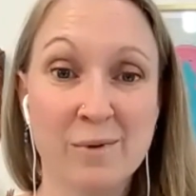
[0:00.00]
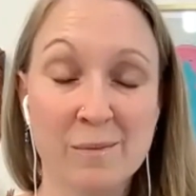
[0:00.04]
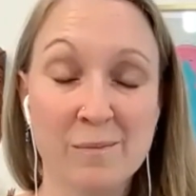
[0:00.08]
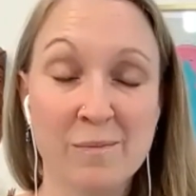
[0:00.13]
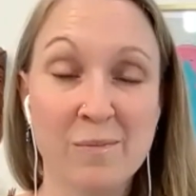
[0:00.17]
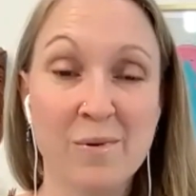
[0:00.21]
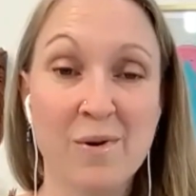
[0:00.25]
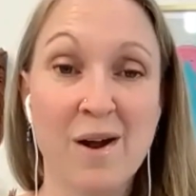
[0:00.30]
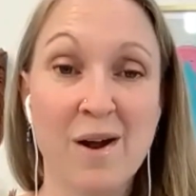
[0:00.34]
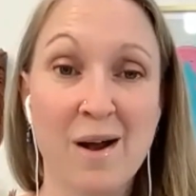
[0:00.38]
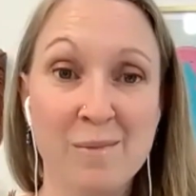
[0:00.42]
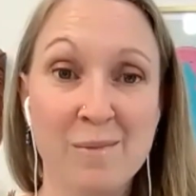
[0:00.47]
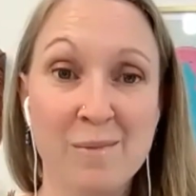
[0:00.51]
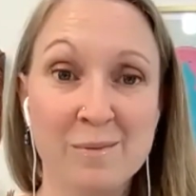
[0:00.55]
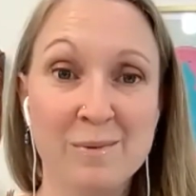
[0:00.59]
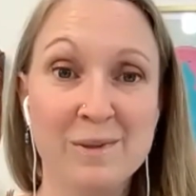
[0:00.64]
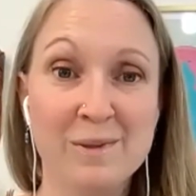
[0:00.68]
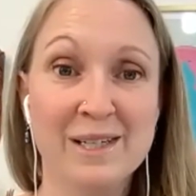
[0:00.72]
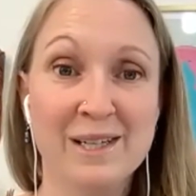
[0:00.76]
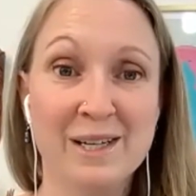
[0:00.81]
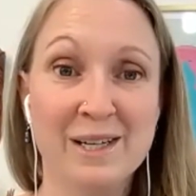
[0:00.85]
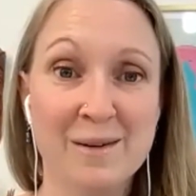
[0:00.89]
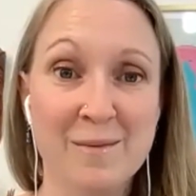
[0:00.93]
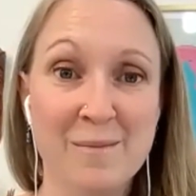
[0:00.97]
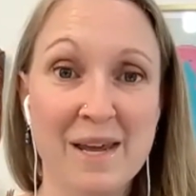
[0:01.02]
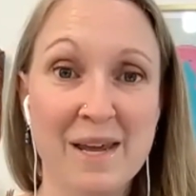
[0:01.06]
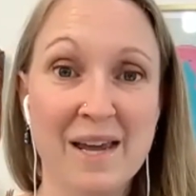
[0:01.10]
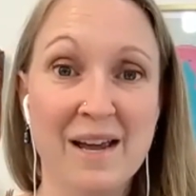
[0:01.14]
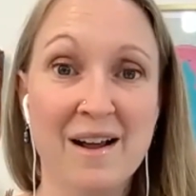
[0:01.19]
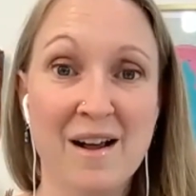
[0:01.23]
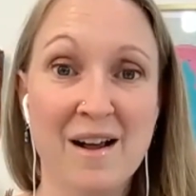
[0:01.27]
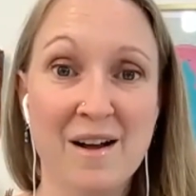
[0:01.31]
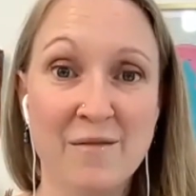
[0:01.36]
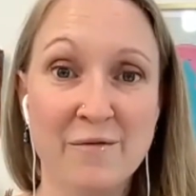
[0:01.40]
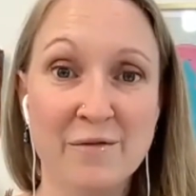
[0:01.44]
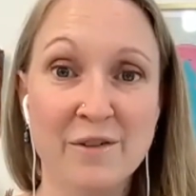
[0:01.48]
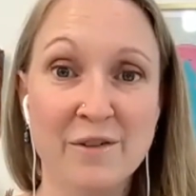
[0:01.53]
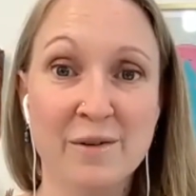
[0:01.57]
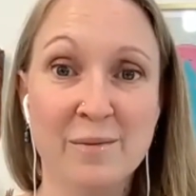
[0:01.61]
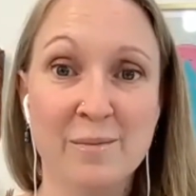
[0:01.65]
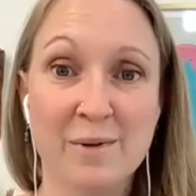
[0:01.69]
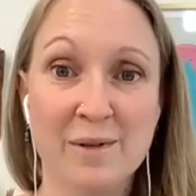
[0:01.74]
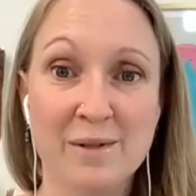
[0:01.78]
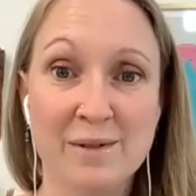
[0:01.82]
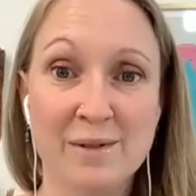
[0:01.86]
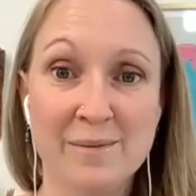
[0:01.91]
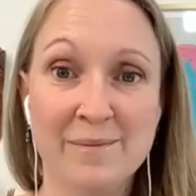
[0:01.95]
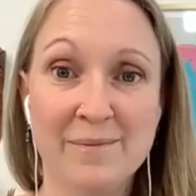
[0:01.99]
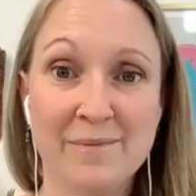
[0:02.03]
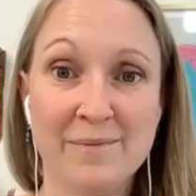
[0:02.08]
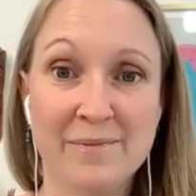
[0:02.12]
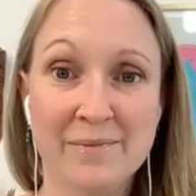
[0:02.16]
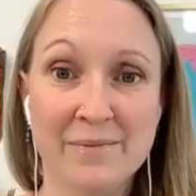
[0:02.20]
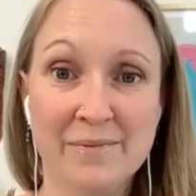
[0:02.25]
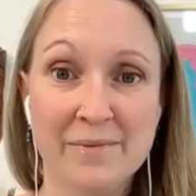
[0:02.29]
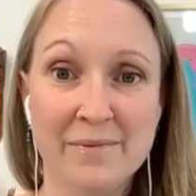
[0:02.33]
we're probably going to be uncomfortable.